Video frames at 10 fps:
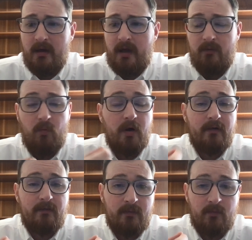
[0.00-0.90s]
And one
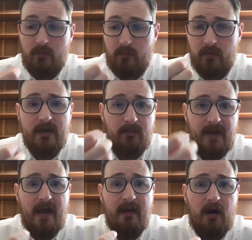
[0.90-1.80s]
of the real
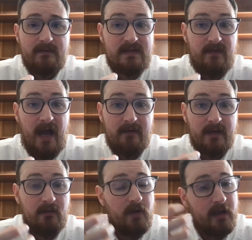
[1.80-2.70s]
payoffs of
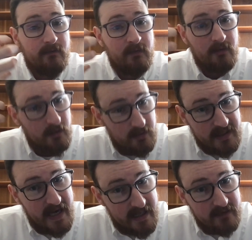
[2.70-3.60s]
having a lot of
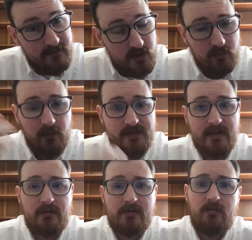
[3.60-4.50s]
negative tools
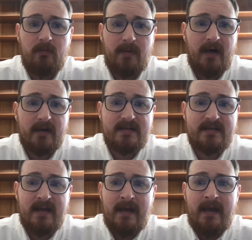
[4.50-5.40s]
in your
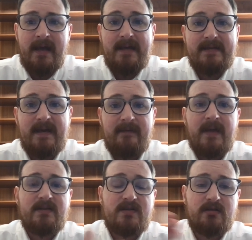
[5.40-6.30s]
toolbox is that
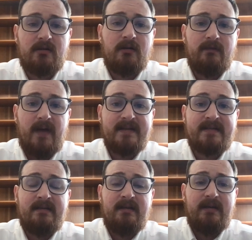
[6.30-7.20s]
they serve
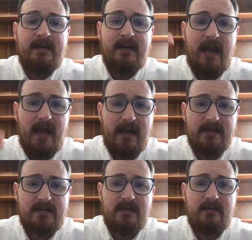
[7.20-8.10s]
as
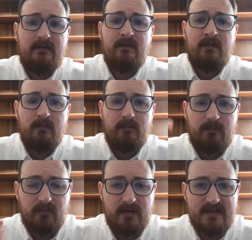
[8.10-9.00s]
negative
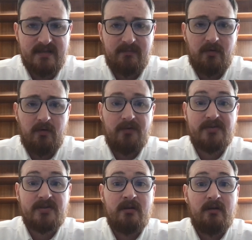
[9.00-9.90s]

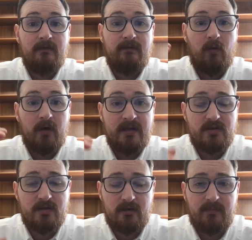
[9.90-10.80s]
principles for
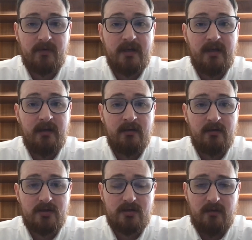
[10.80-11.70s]
interpreting
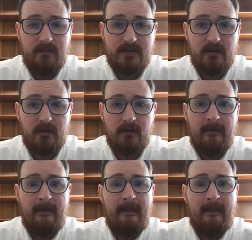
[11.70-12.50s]
scripture.